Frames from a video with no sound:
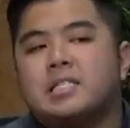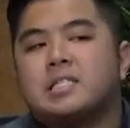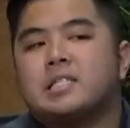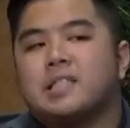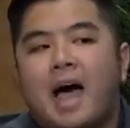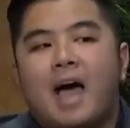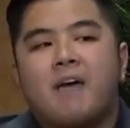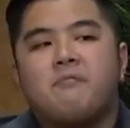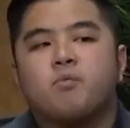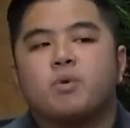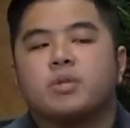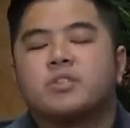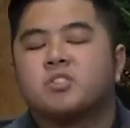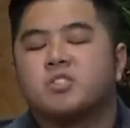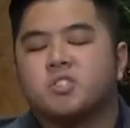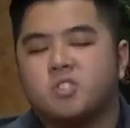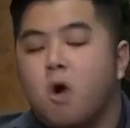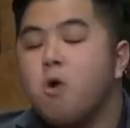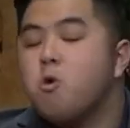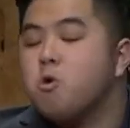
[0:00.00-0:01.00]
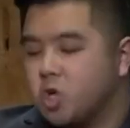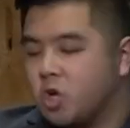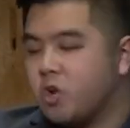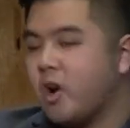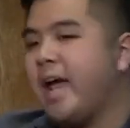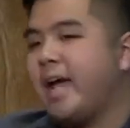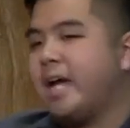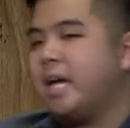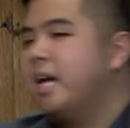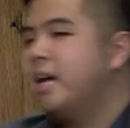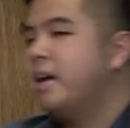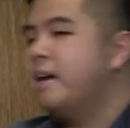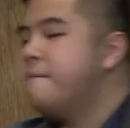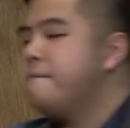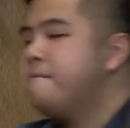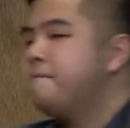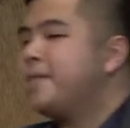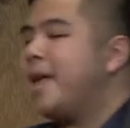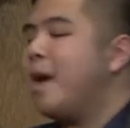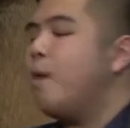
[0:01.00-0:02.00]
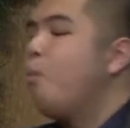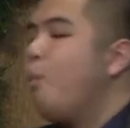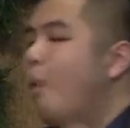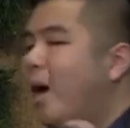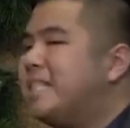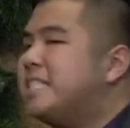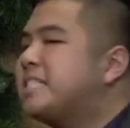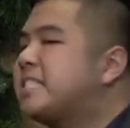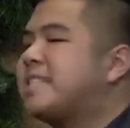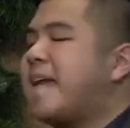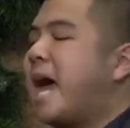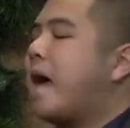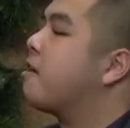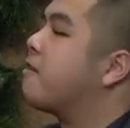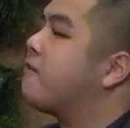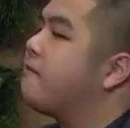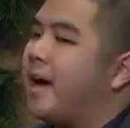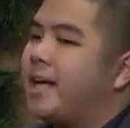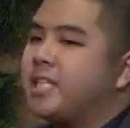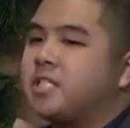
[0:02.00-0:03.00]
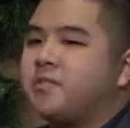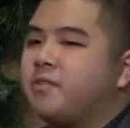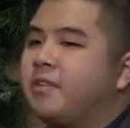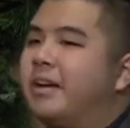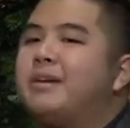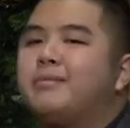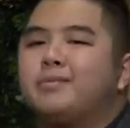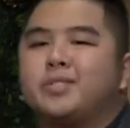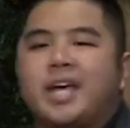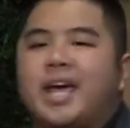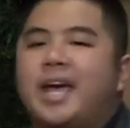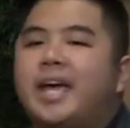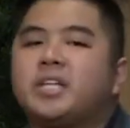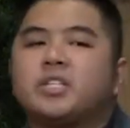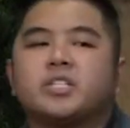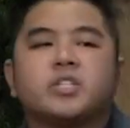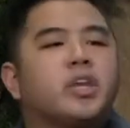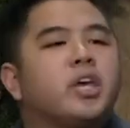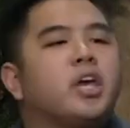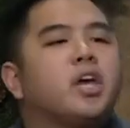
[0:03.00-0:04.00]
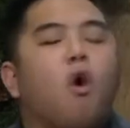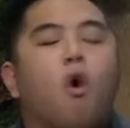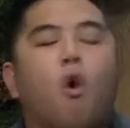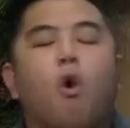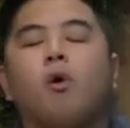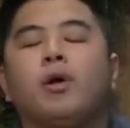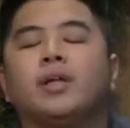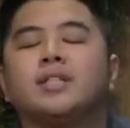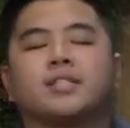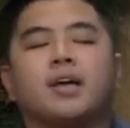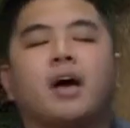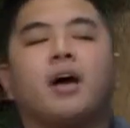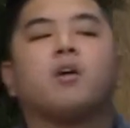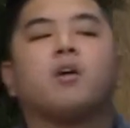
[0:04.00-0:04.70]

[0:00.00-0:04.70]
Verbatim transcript: life was so great that one sacrifice for him changed the whole entire